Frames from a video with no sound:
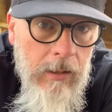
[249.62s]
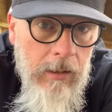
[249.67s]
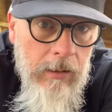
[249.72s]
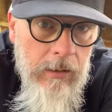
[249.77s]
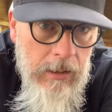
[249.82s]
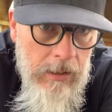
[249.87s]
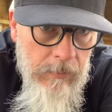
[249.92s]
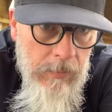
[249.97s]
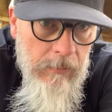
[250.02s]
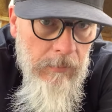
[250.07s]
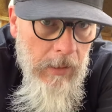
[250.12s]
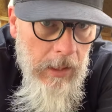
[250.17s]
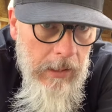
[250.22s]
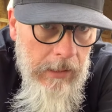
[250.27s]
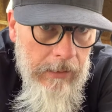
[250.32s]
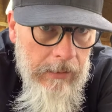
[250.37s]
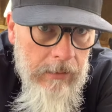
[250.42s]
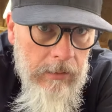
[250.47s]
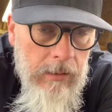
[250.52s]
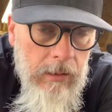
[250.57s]
Keep in
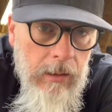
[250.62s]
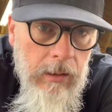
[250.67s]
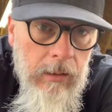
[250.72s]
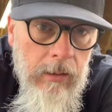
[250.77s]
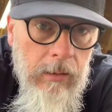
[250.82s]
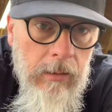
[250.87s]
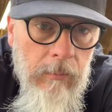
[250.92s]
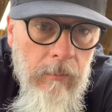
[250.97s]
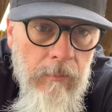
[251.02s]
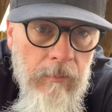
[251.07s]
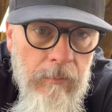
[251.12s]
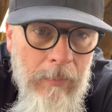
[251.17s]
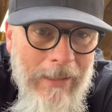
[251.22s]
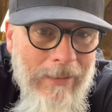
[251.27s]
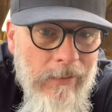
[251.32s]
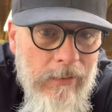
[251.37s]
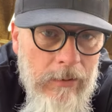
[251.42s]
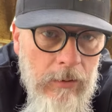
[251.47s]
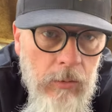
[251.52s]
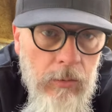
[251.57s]
mind,
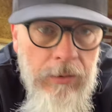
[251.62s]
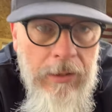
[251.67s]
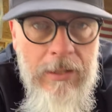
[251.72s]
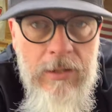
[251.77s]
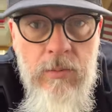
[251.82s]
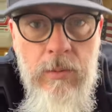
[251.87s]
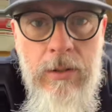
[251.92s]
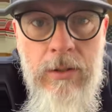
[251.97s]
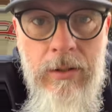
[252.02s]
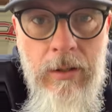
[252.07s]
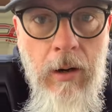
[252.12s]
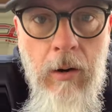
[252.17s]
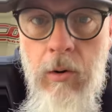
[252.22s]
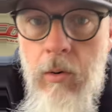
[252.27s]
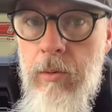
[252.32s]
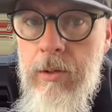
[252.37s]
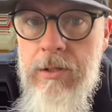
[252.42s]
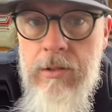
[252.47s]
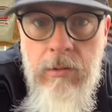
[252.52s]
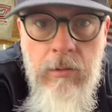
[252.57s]
back in the old days, we used to
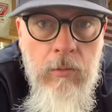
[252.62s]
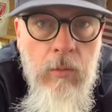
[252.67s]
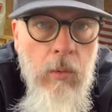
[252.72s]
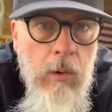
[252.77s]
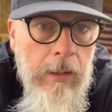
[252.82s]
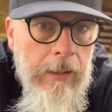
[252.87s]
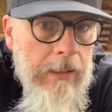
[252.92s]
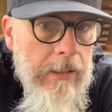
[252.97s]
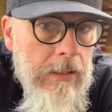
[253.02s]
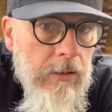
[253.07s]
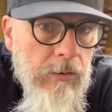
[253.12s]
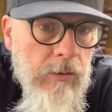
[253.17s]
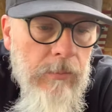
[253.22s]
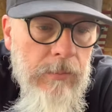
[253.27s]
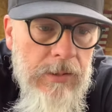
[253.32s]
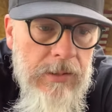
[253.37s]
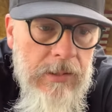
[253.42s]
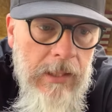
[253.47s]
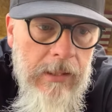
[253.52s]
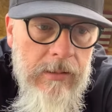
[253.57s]
always throw 180
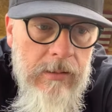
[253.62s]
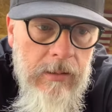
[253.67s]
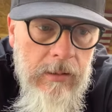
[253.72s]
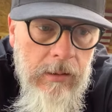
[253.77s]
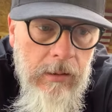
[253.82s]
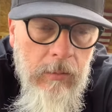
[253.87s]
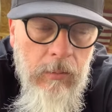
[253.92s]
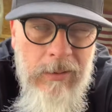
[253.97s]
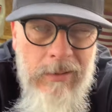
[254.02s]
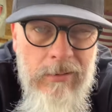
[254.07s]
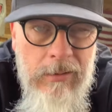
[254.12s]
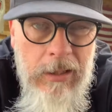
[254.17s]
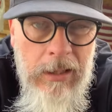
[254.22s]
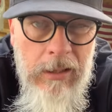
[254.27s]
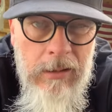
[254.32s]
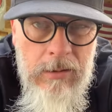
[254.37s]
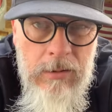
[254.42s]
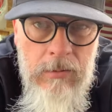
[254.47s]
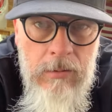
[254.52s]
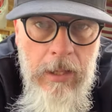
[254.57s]
thermostats in here. Well, you
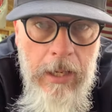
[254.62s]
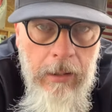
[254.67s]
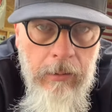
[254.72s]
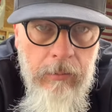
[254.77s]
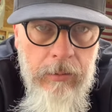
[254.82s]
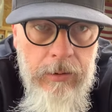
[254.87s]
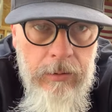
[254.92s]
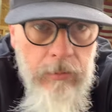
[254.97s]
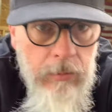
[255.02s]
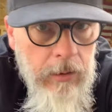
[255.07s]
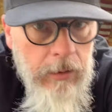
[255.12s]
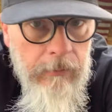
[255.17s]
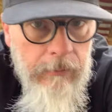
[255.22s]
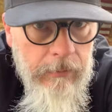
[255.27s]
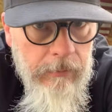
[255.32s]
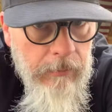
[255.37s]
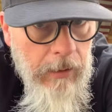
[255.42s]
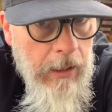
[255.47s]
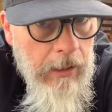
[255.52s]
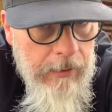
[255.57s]
can't do that when you live
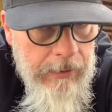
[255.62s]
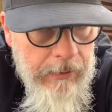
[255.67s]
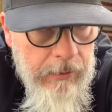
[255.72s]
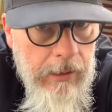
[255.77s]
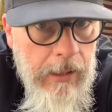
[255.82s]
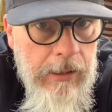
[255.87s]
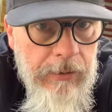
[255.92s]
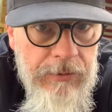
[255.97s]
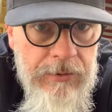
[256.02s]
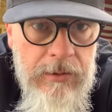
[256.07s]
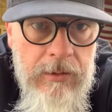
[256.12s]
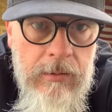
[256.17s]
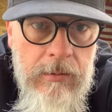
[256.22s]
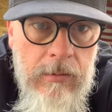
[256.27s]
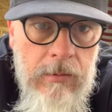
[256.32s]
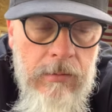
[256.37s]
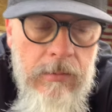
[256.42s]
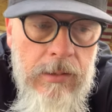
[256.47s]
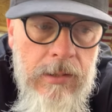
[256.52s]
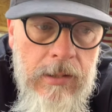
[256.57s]
in higher
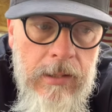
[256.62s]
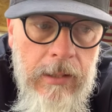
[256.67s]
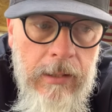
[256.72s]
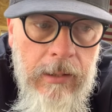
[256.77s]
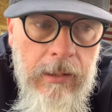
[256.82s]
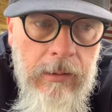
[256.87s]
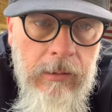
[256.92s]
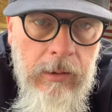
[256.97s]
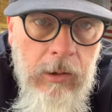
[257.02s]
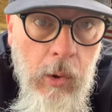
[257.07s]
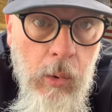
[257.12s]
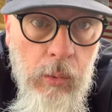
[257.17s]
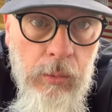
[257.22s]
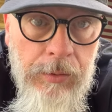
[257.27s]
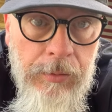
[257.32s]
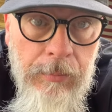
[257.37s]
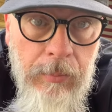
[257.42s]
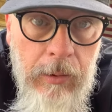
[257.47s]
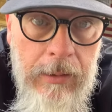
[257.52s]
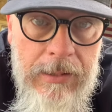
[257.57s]
altitudes and
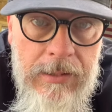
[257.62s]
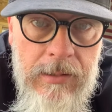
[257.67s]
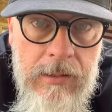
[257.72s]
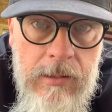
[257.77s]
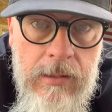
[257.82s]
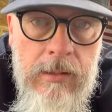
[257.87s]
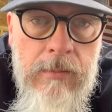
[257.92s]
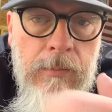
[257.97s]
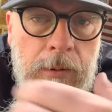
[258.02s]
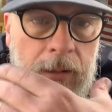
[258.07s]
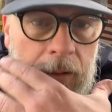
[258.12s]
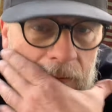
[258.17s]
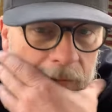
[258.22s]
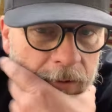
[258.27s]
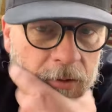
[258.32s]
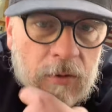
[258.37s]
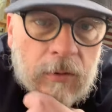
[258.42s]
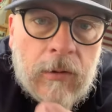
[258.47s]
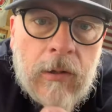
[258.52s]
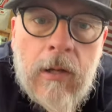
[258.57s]
colder places,
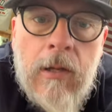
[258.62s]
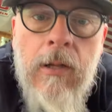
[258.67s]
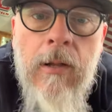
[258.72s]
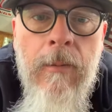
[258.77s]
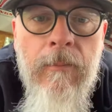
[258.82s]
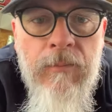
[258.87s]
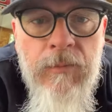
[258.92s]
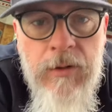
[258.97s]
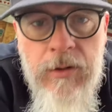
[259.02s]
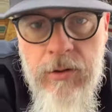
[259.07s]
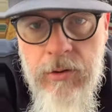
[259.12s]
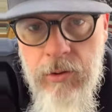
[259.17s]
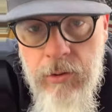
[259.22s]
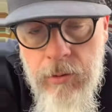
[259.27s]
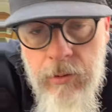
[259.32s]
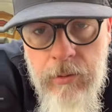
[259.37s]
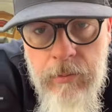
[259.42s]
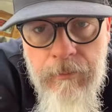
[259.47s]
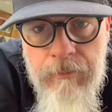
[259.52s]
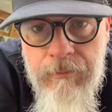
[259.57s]
because
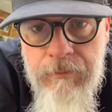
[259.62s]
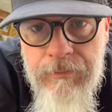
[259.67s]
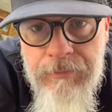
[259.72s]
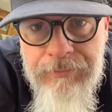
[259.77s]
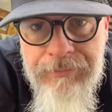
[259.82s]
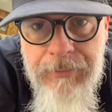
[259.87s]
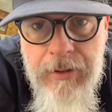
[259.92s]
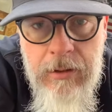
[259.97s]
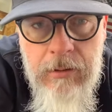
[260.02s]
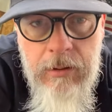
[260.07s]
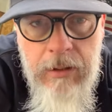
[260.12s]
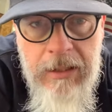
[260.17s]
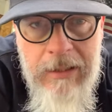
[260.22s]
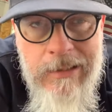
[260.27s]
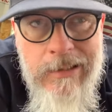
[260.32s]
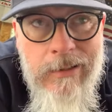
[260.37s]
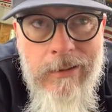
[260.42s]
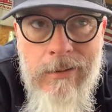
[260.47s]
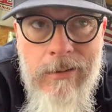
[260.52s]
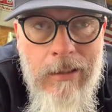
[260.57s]
your
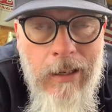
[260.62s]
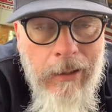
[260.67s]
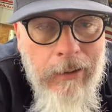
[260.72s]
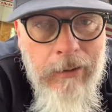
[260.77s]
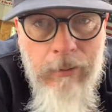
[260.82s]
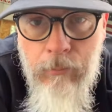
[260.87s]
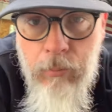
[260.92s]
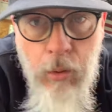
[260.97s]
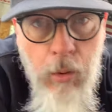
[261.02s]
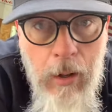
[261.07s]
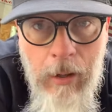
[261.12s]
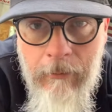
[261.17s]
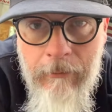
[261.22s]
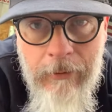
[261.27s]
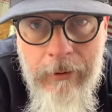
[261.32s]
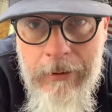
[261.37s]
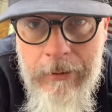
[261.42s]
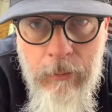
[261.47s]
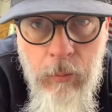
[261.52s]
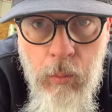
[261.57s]
heat's not going to blow out
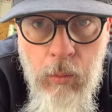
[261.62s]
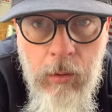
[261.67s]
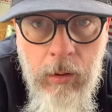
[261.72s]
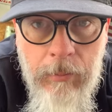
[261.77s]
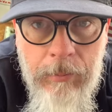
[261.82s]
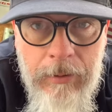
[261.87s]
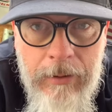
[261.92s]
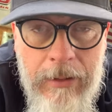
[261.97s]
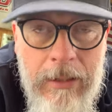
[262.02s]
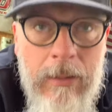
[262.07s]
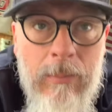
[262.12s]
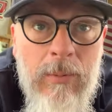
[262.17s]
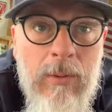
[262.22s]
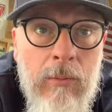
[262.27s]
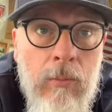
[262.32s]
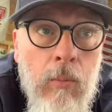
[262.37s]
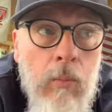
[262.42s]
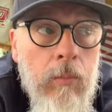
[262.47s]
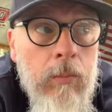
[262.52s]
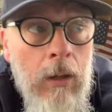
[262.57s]
very warm to keep
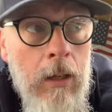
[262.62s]
you